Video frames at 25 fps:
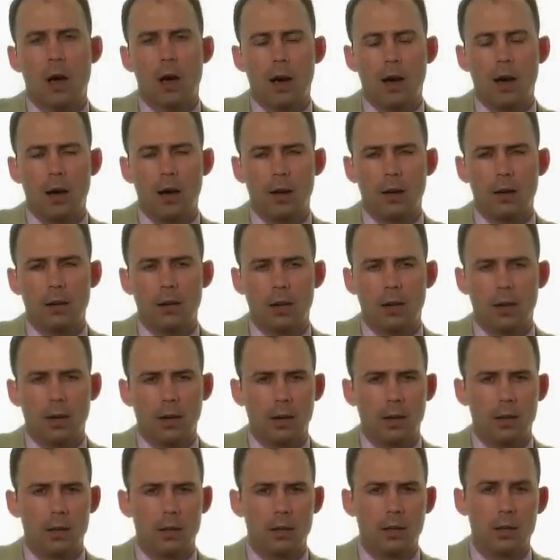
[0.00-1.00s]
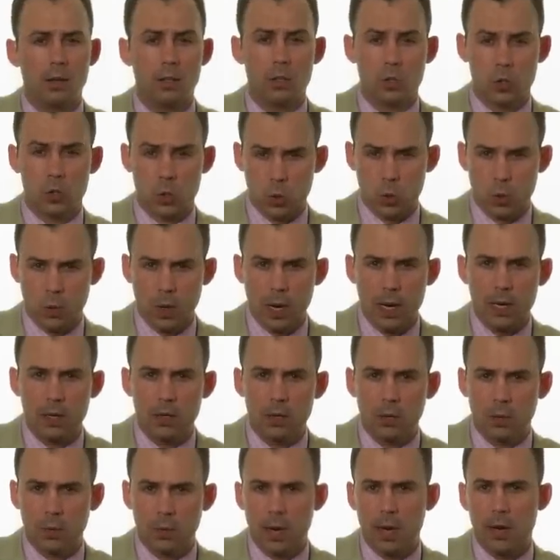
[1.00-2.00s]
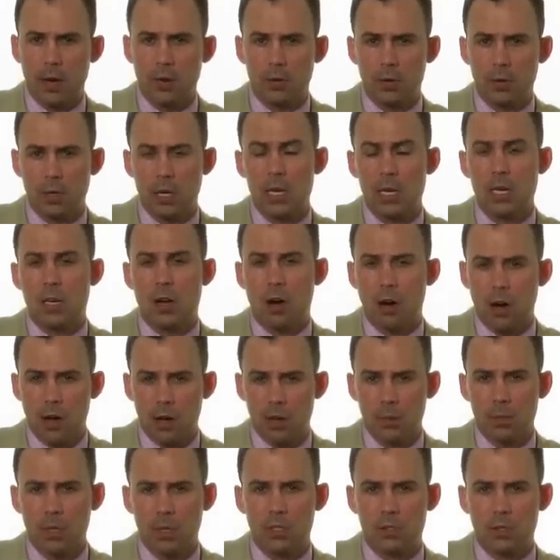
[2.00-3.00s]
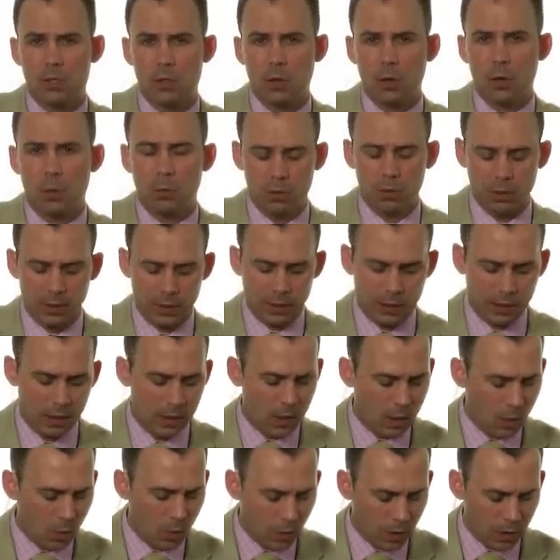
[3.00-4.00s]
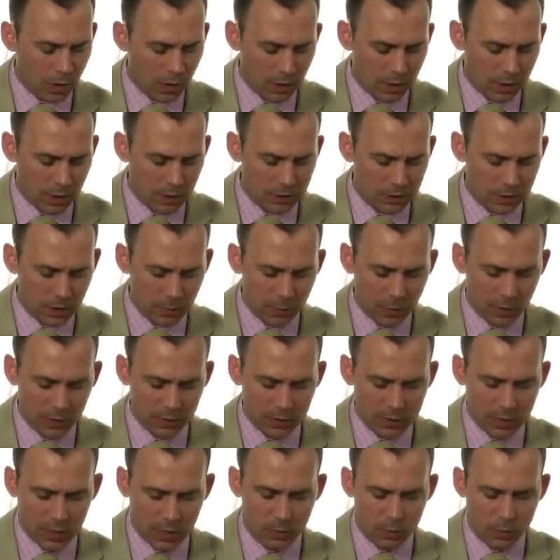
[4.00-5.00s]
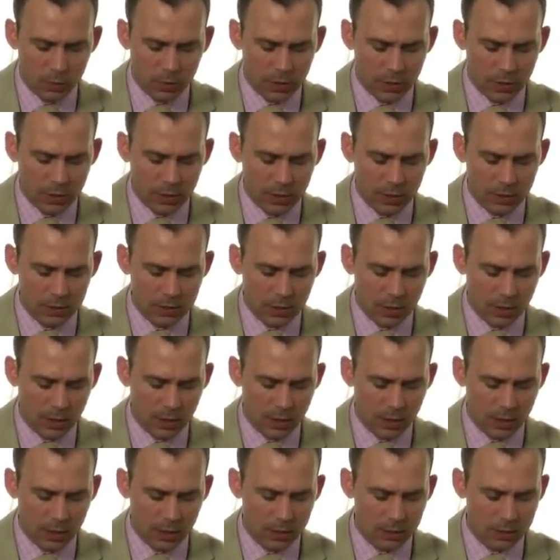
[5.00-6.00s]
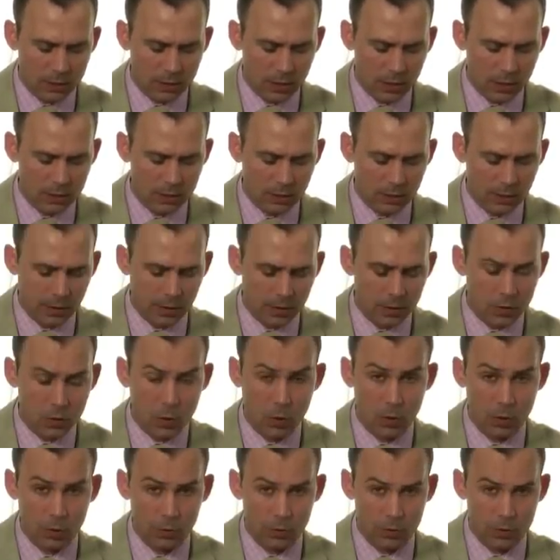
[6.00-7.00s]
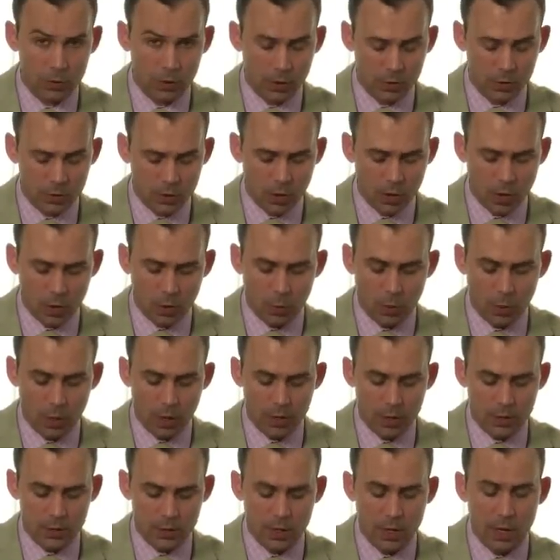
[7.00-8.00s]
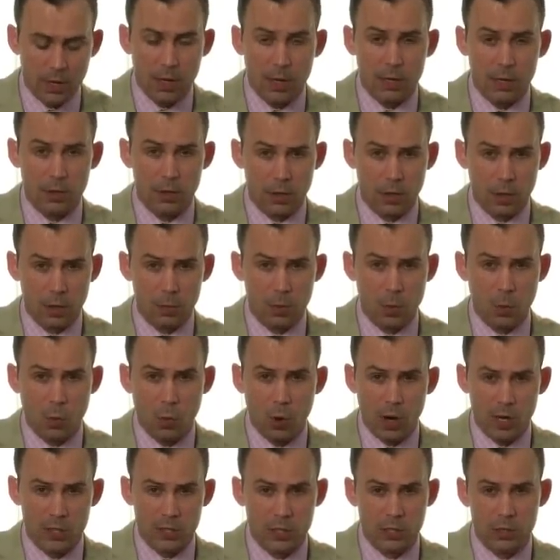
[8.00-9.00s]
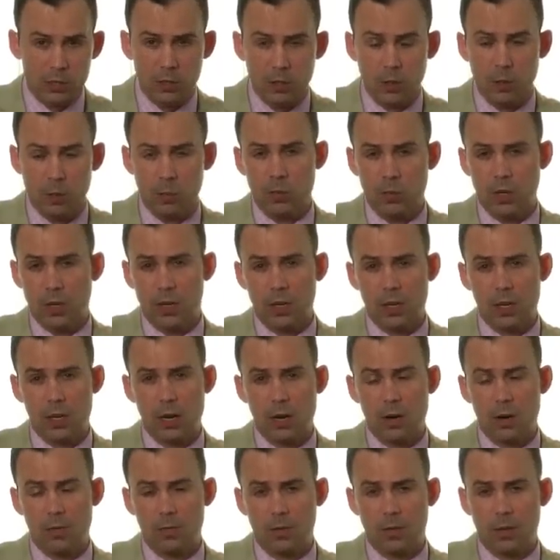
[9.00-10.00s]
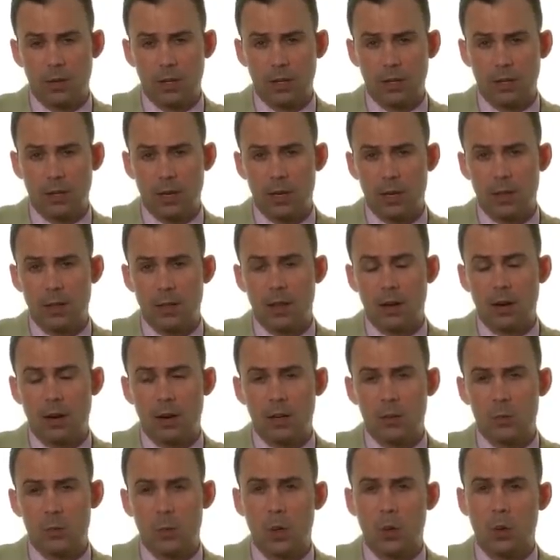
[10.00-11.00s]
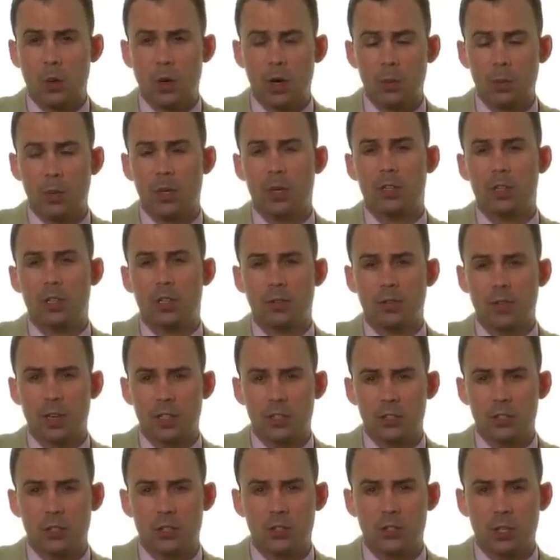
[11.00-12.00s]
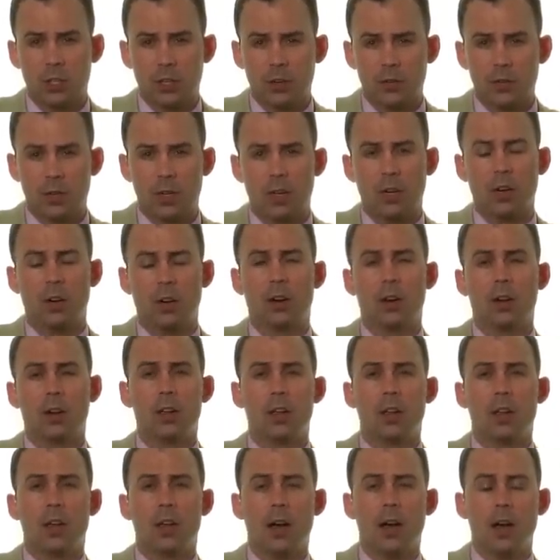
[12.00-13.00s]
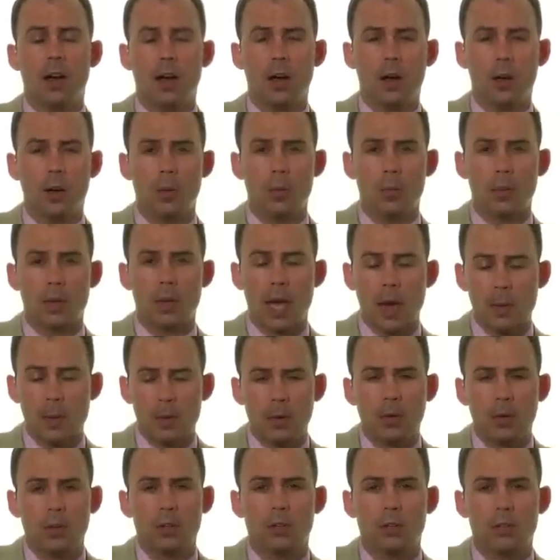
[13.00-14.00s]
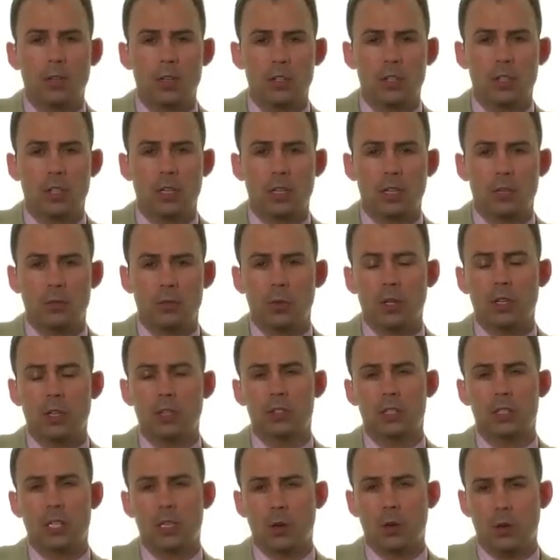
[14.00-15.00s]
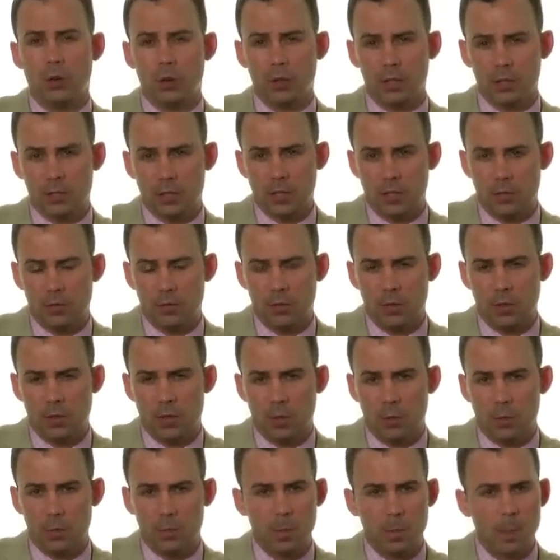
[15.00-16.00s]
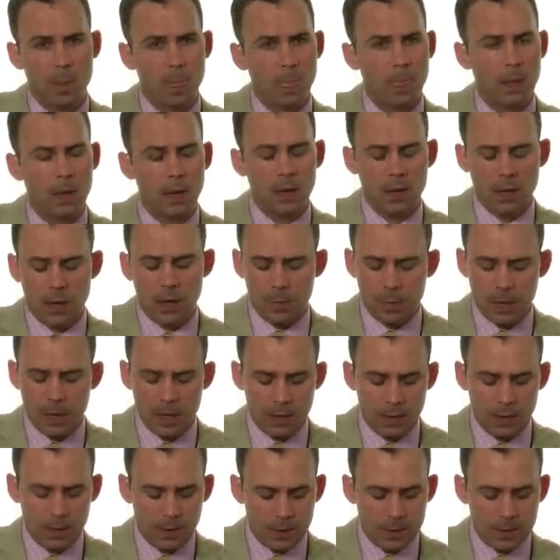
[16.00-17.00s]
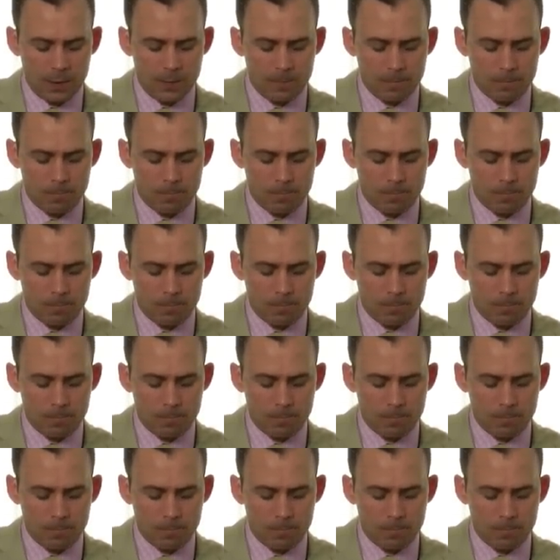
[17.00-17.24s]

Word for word: on, on the trend around economies globally. One of the things Immelt said within his, uh, his, his latest quarterly results call was they're going to be watching Europe very carefully. And there has been quite a bit of divestiture of their um, capital division and real estate holdings out of Europe. I mean,